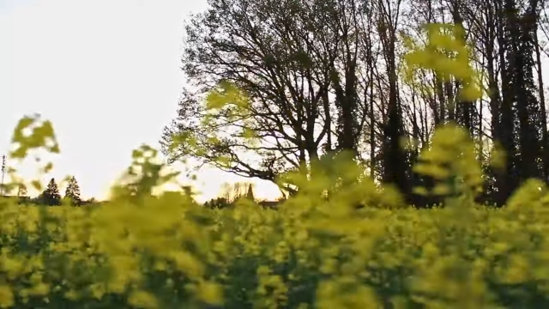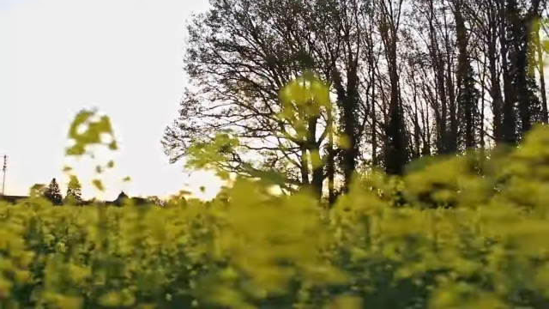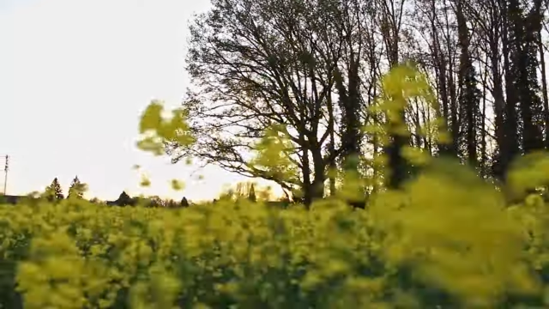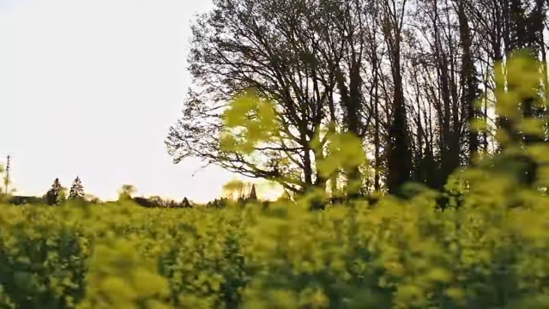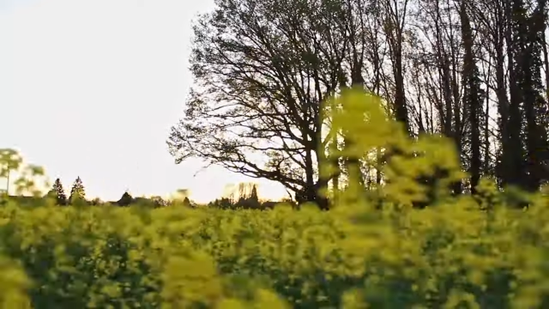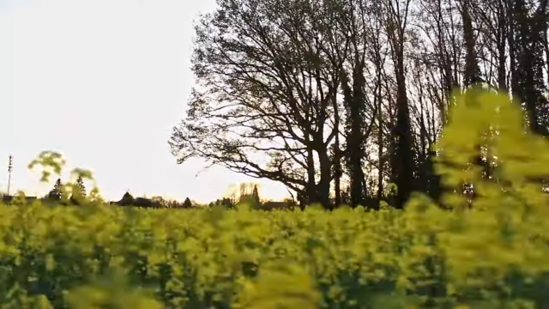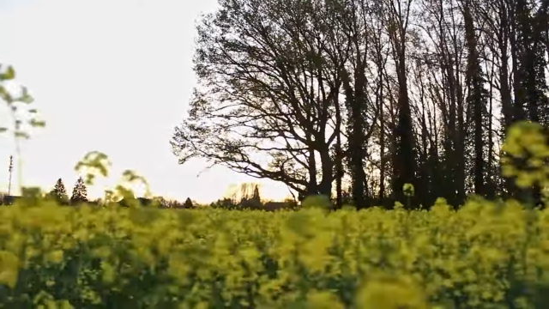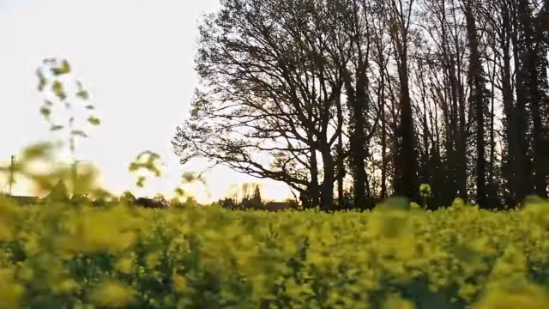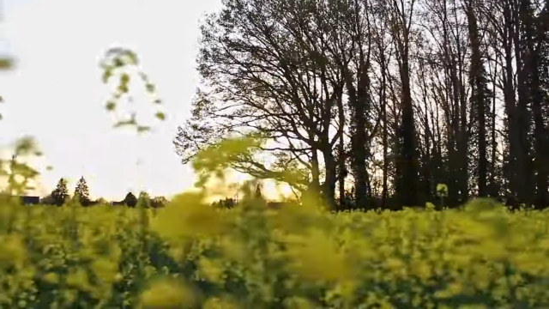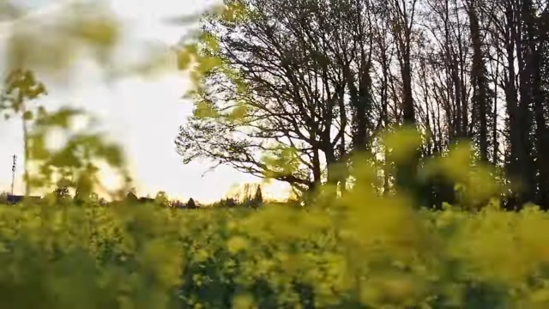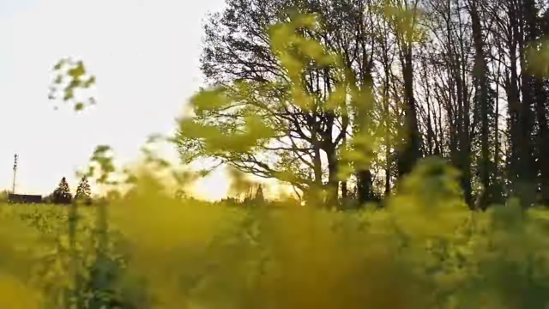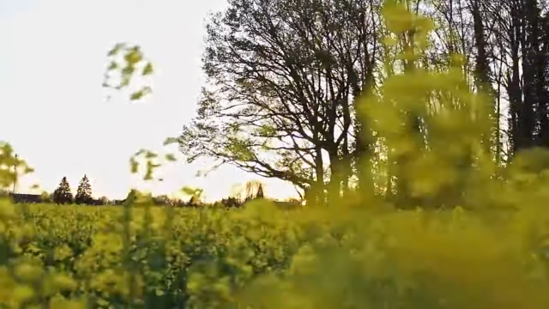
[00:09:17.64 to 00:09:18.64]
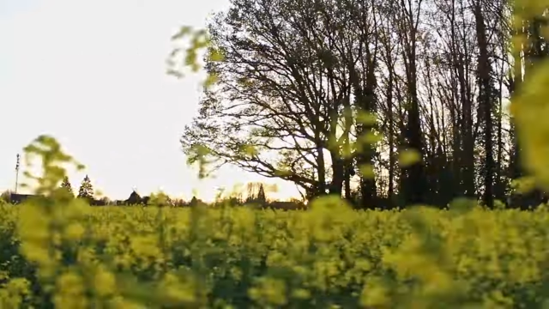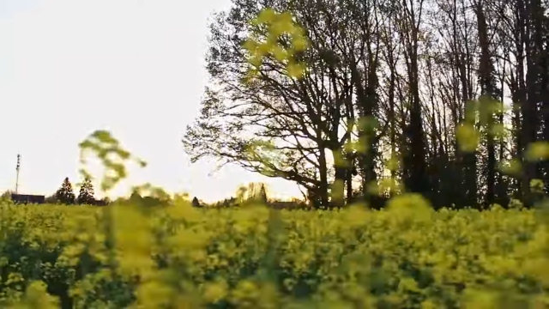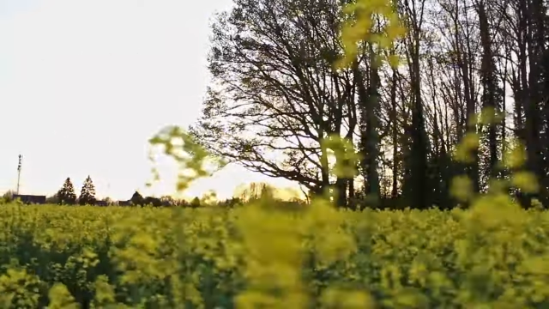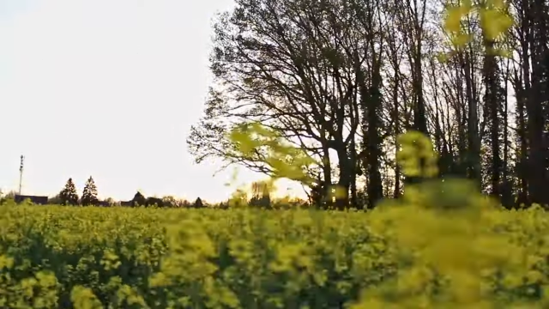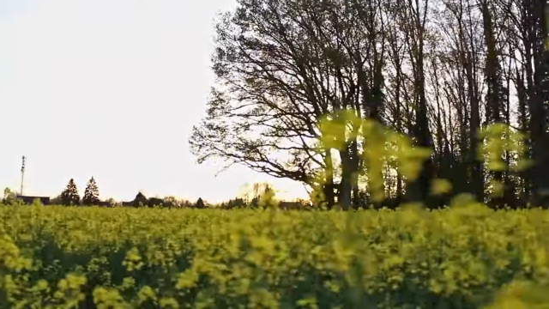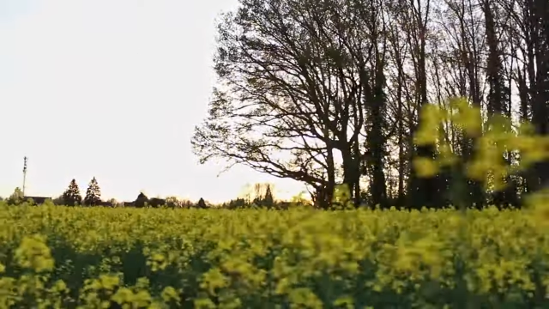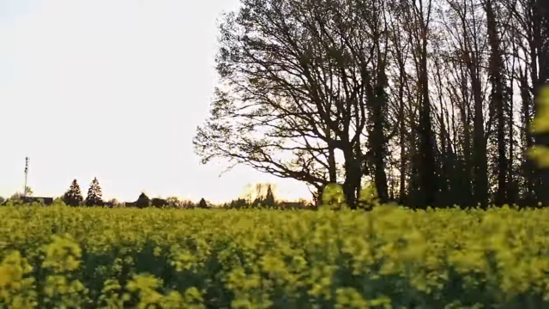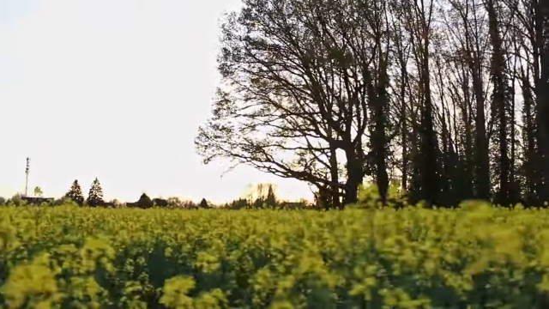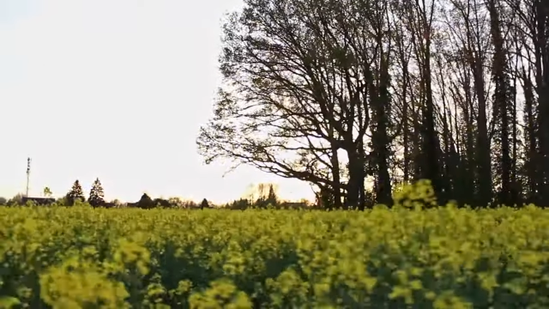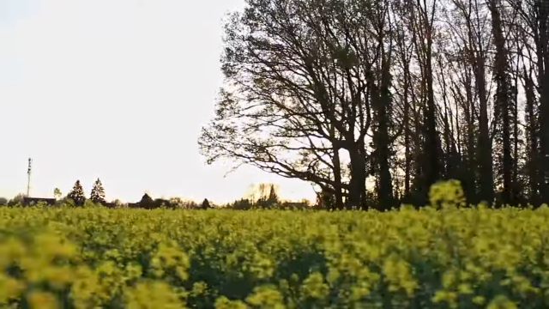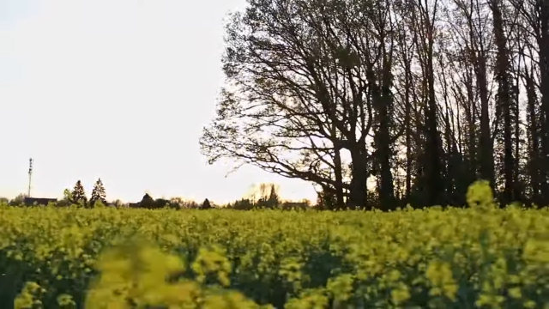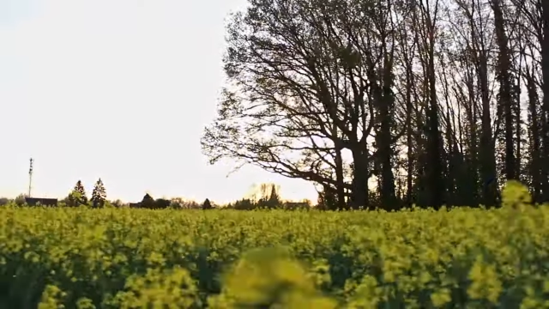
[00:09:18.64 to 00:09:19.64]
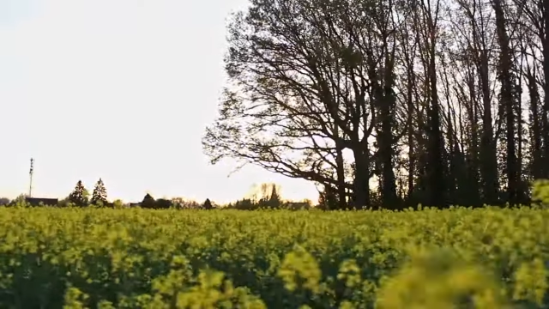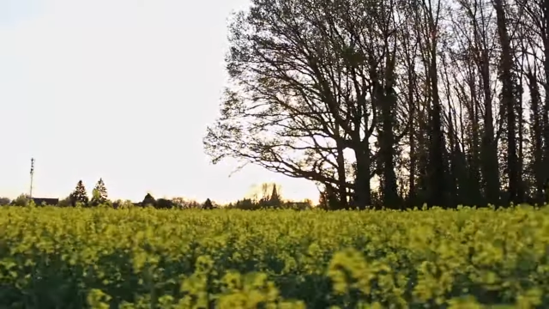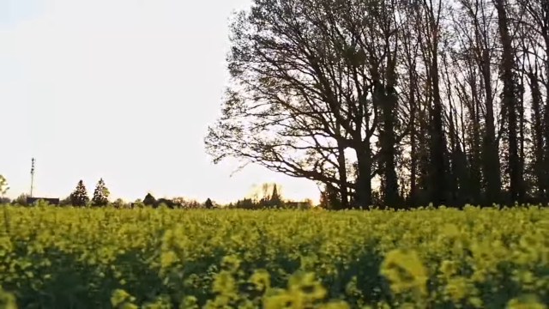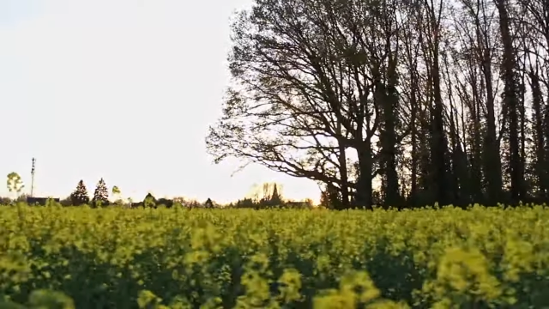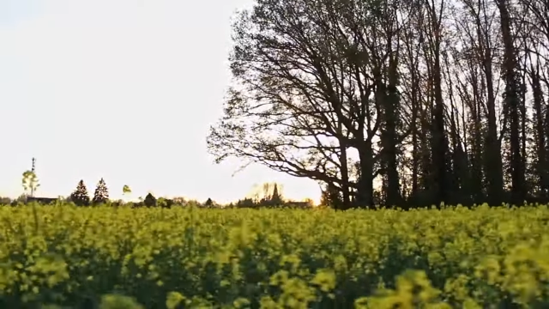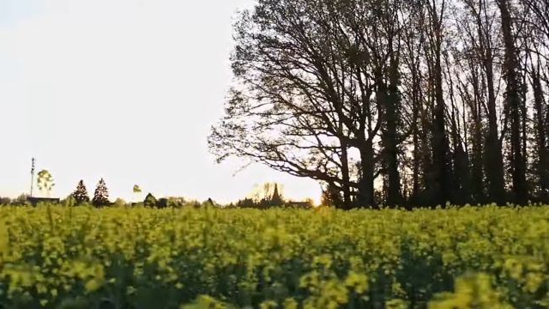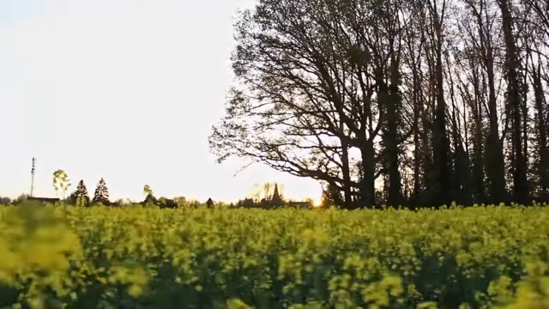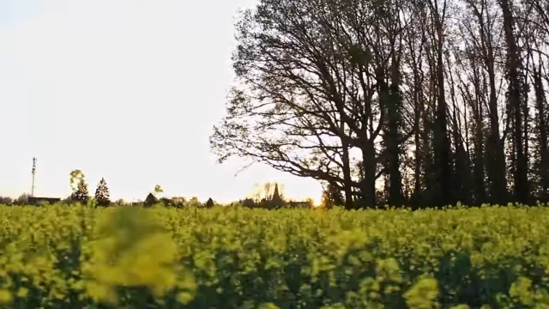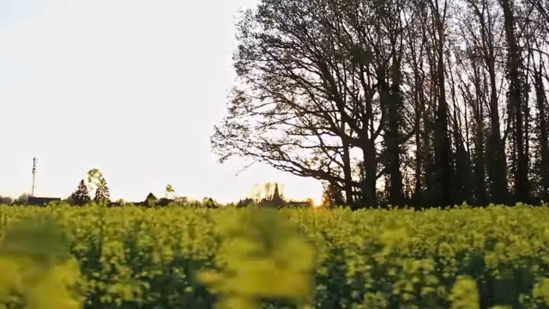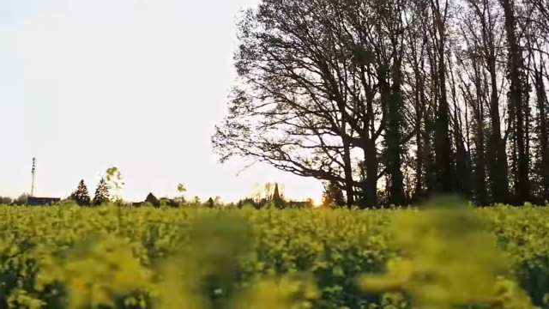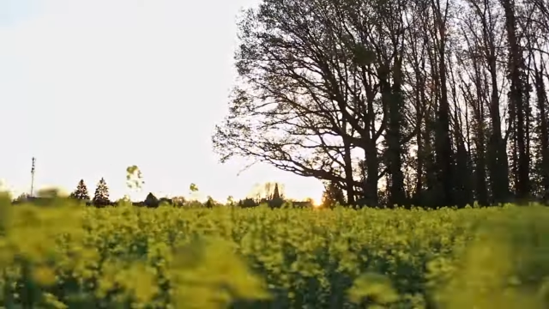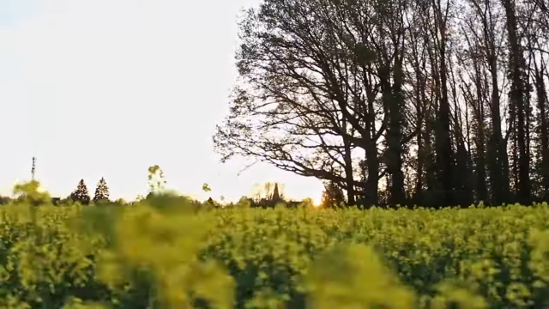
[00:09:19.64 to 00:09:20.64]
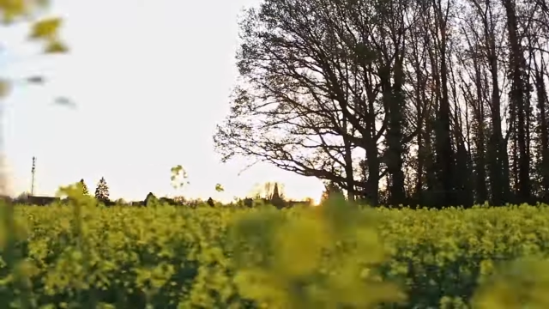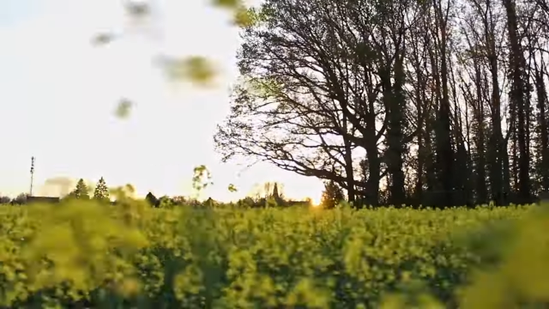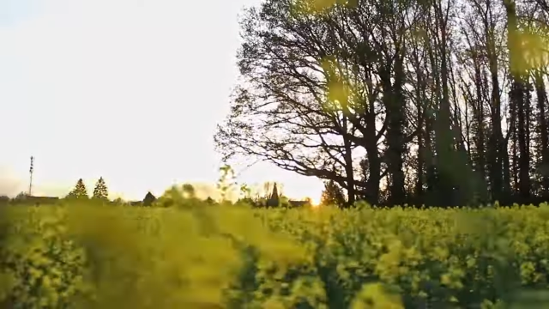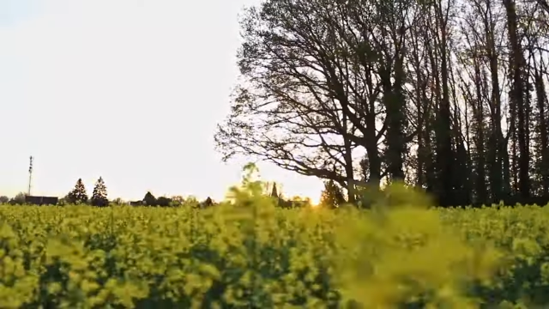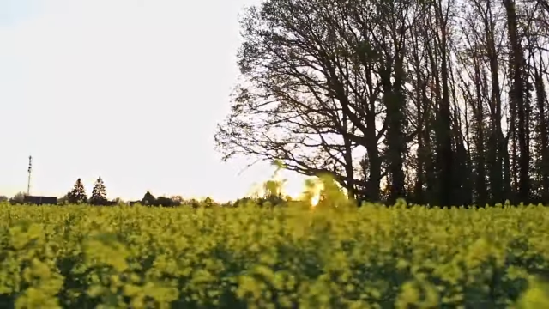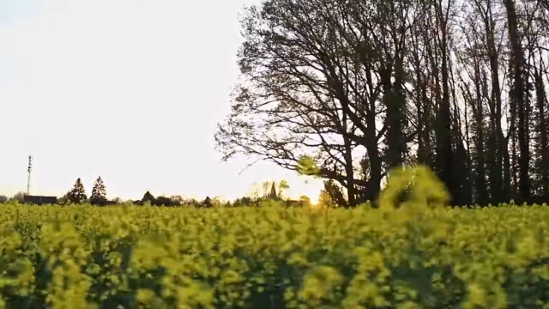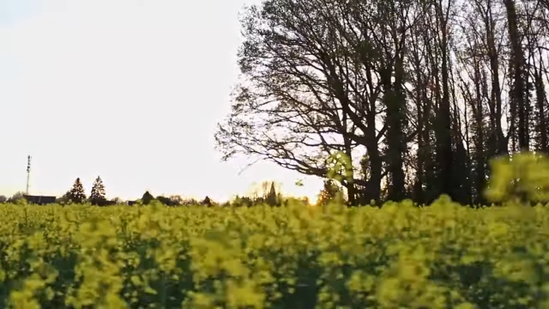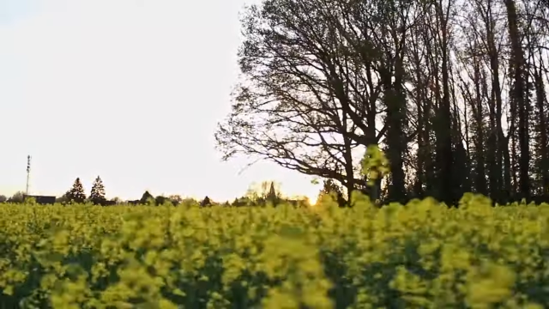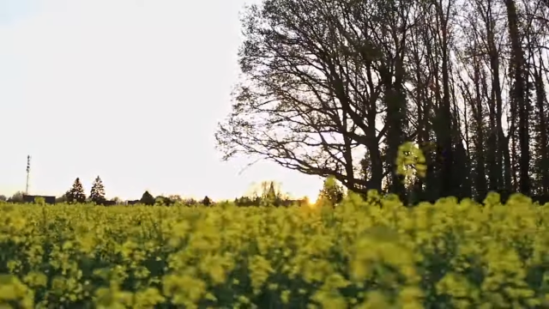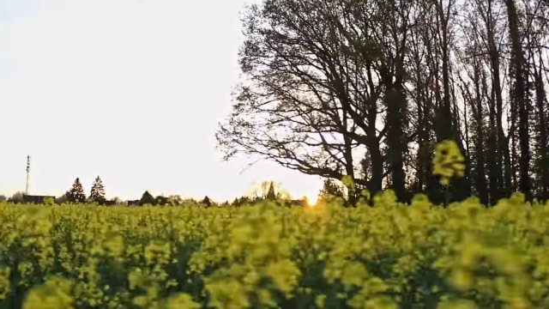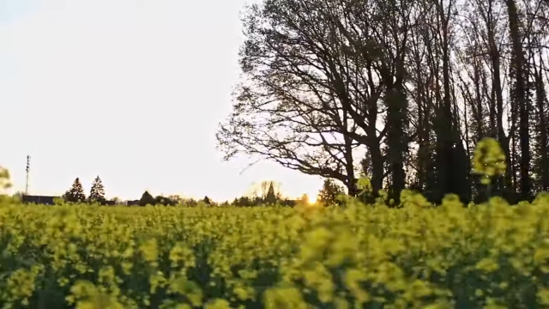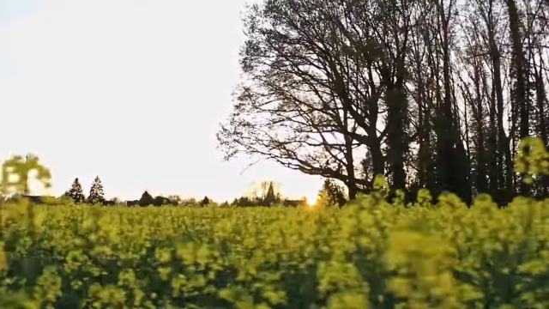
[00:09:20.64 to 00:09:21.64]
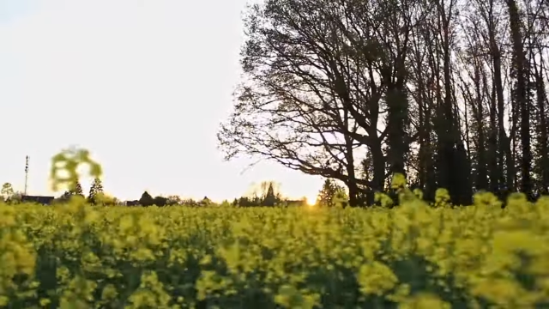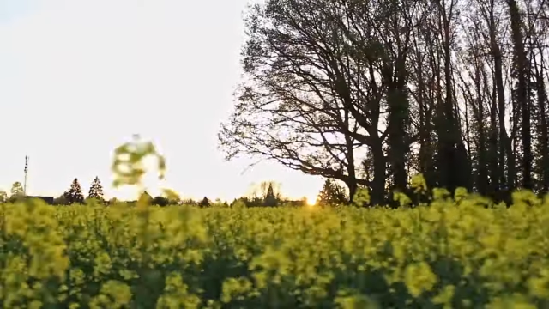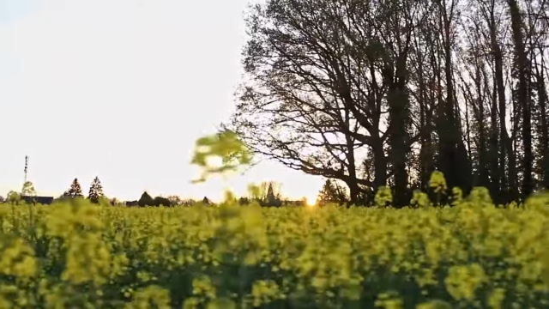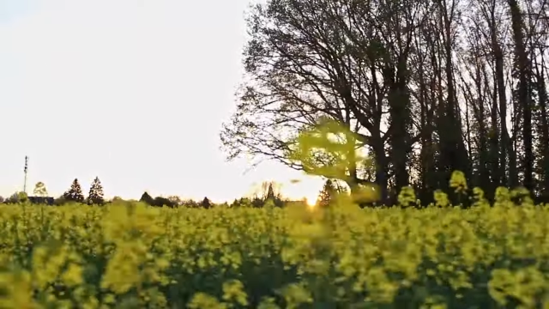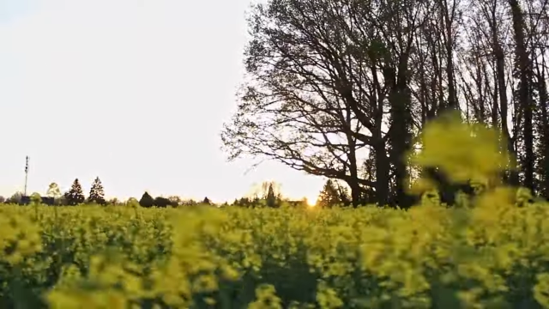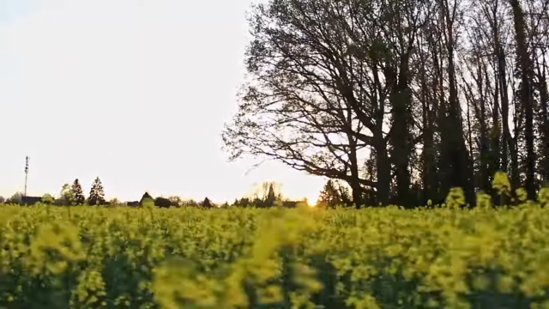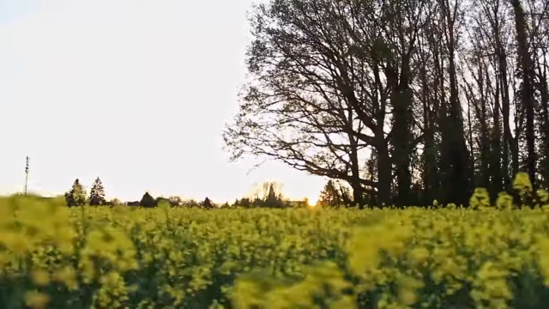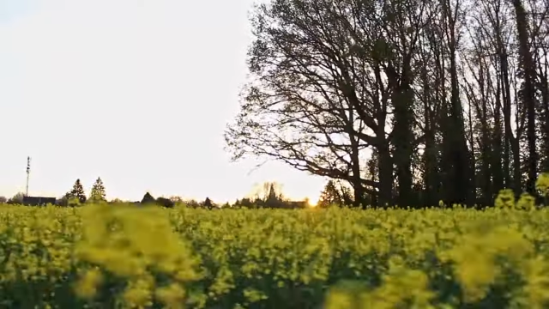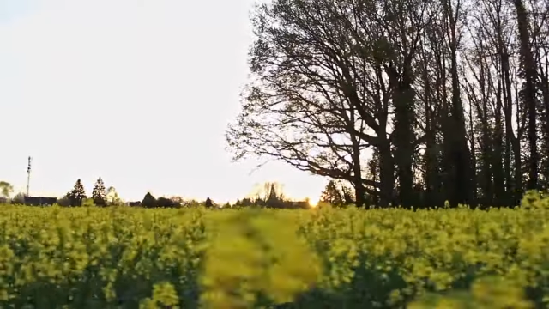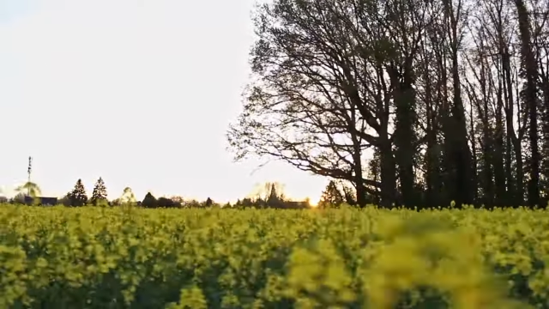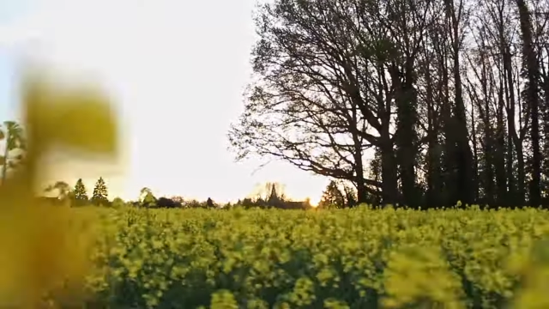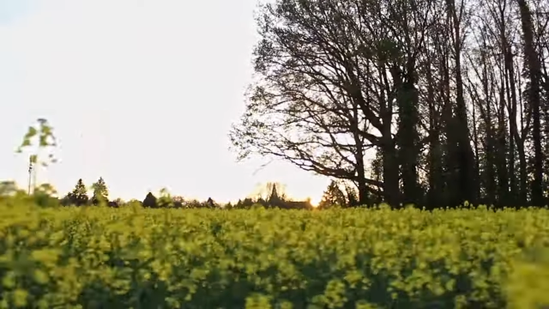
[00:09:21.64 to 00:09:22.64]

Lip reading: (no speaker visible)